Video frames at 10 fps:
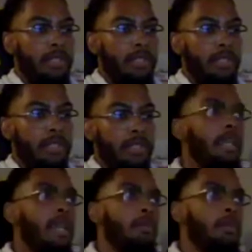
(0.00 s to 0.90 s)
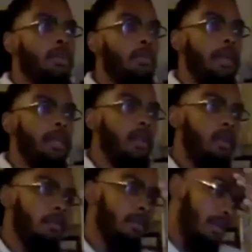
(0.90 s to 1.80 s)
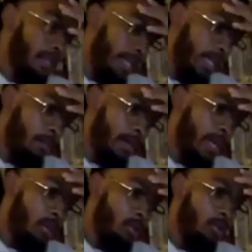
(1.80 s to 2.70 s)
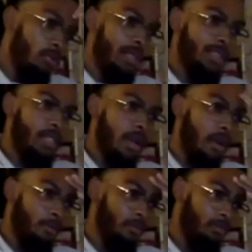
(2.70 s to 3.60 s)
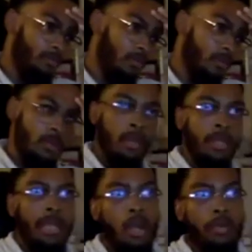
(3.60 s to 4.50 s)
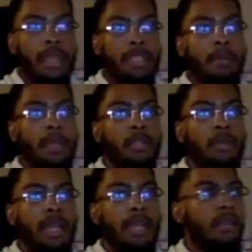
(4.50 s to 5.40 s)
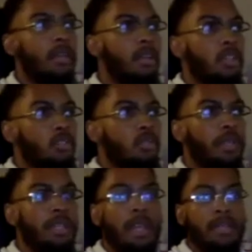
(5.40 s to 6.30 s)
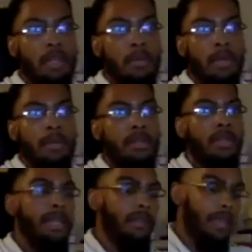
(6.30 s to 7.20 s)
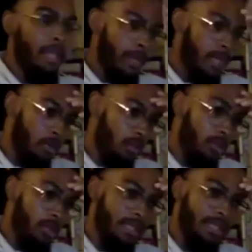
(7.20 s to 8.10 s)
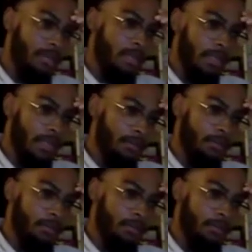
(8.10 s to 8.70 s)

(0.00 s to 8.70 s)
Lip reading: It's like, okay, it's not today I'm gonna wake up, damn, I gotta go to this job. Like, okay, it's paying you like 20,000 a month, but you're like, damn, I gotta go to this job today.